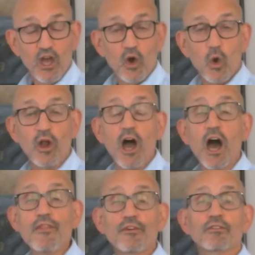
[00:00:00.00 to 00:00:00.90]
or
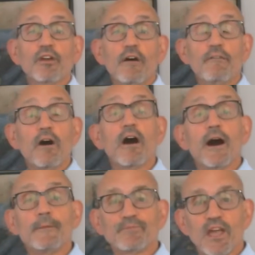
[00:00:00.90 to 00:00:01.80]
other
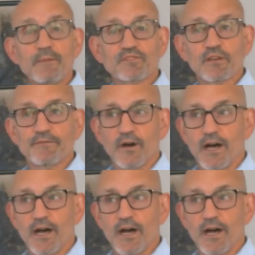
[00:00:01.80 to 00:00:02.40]
types of